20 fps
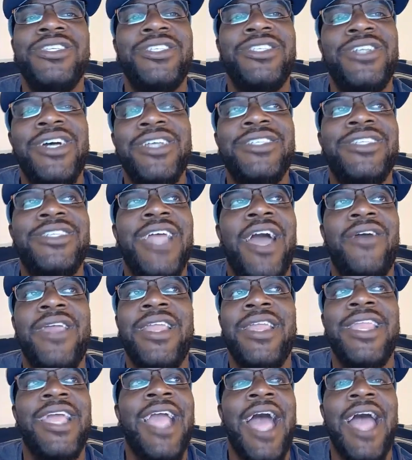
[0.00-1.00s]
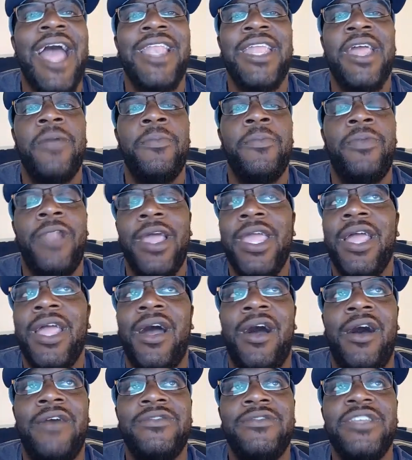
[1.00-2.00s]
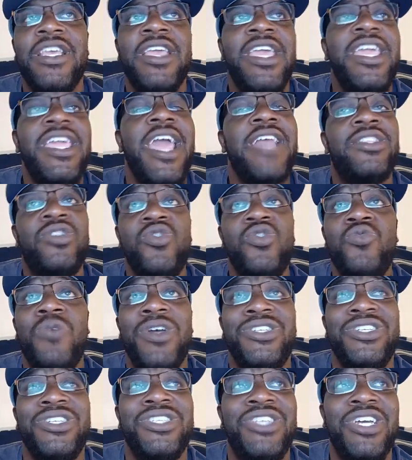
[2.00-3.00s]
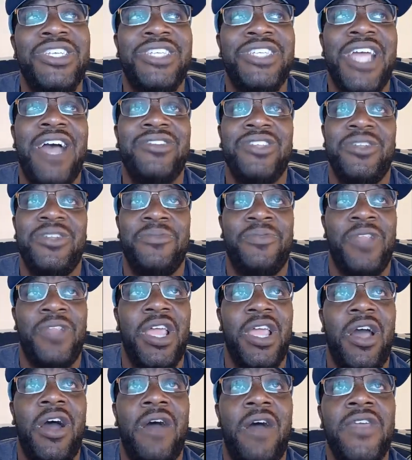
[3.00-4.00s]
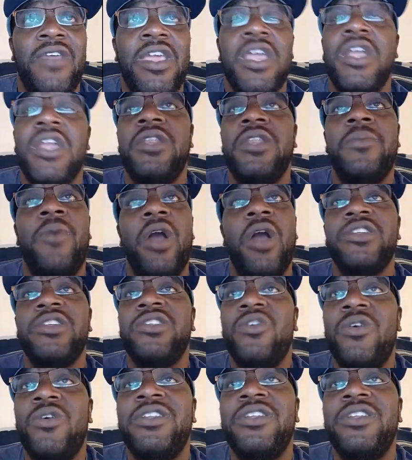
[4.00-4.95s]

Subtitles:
touchdown in the goddamn playoffs. He had 2 rushing touchdowns in the playoffs. DeMarcus Lawrence